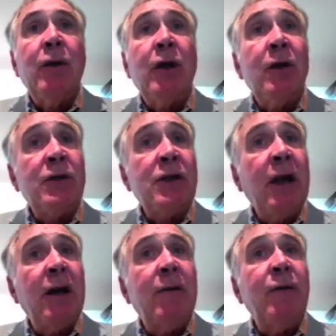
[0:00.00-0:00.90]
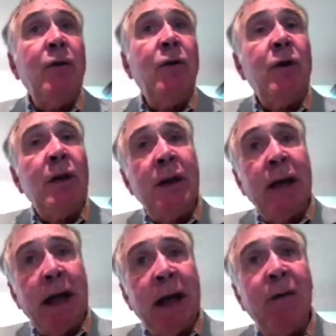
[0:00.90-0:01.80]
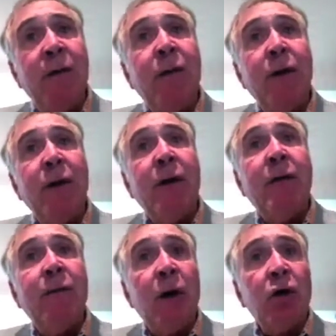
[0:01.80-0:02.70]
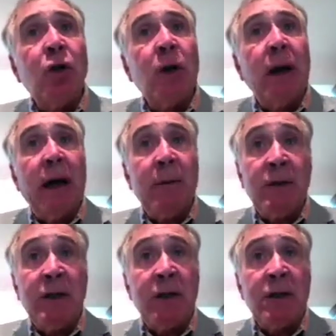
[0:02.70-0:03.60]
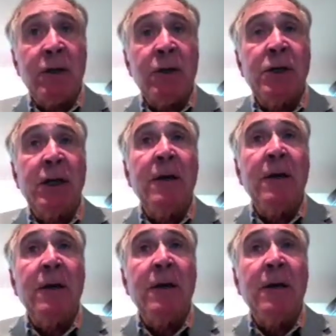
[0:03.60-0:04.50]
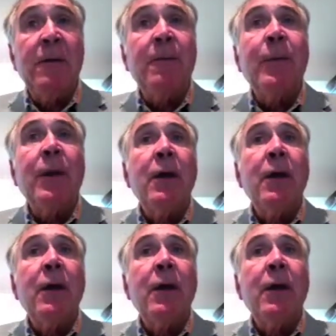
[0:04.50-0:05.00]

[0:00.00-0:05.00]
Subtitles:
But you can understand, if you didn't have functional Adams TS13,